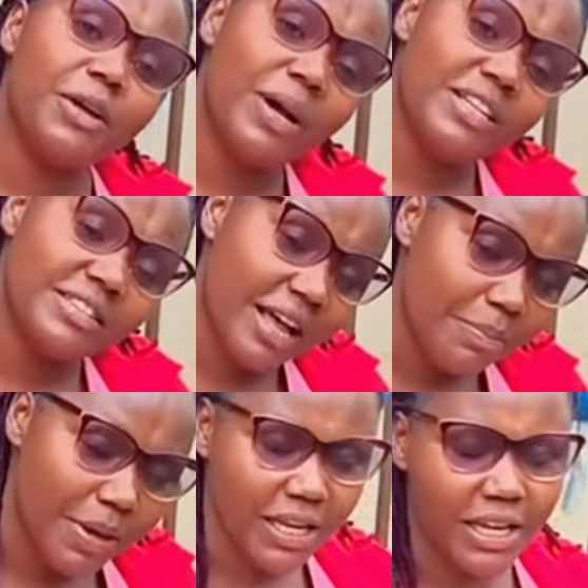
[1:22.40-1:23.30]
what is
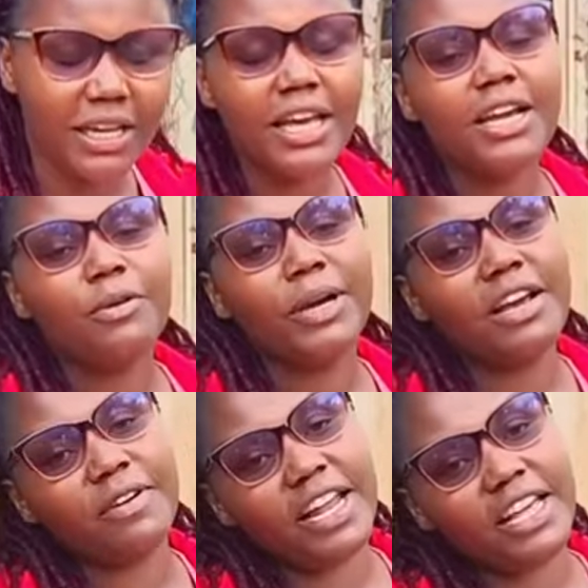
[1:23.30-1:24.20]
happening.
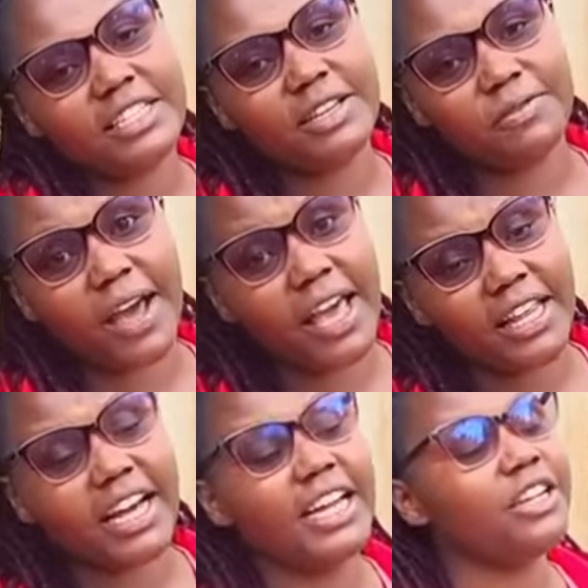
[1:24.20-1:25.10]
Whenever they see fire, they
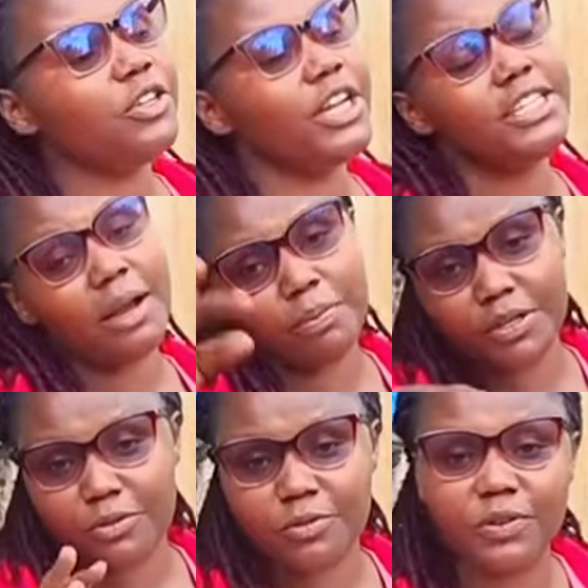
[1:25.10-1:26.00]
can actually jump
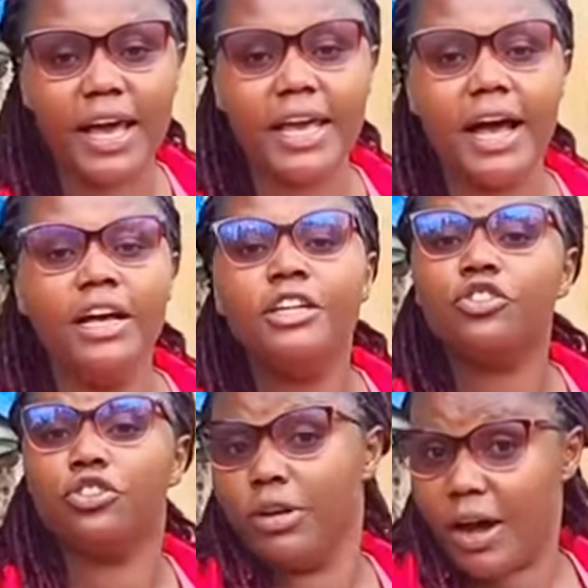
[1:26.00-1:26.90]
into fire. So
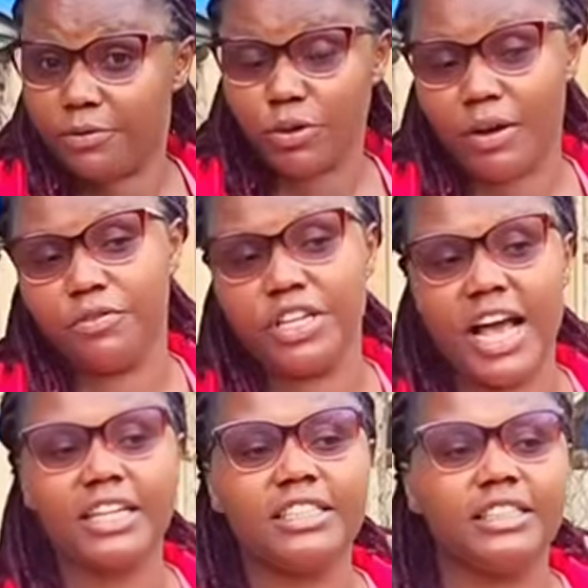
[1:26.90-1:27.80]
you have to avoid
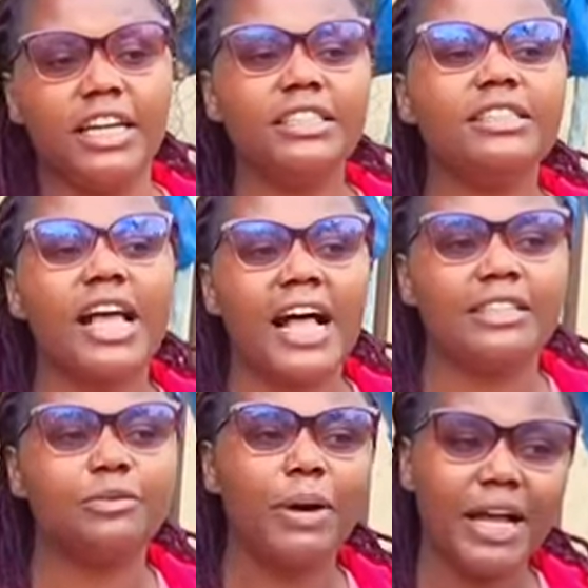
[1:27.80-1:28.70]
accidents
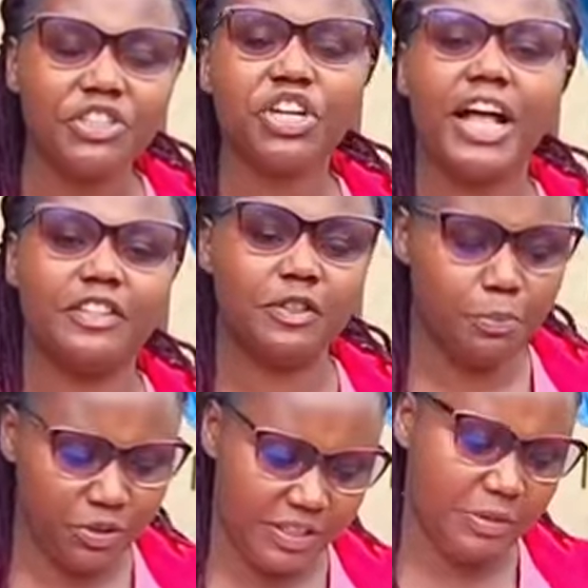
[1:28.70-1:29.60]
as much as
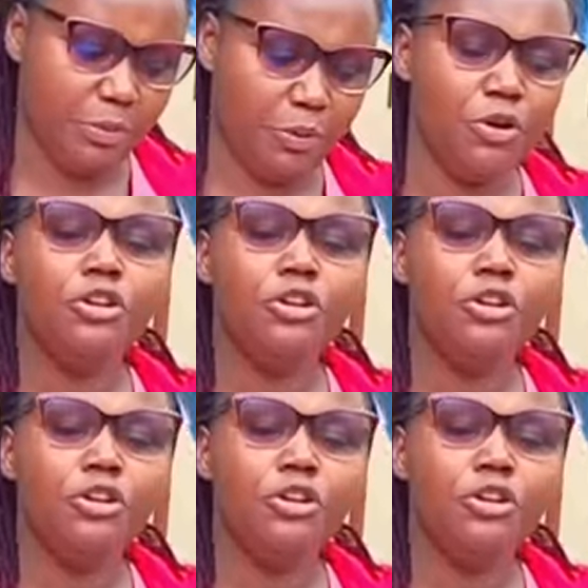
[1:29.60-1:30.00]
possible.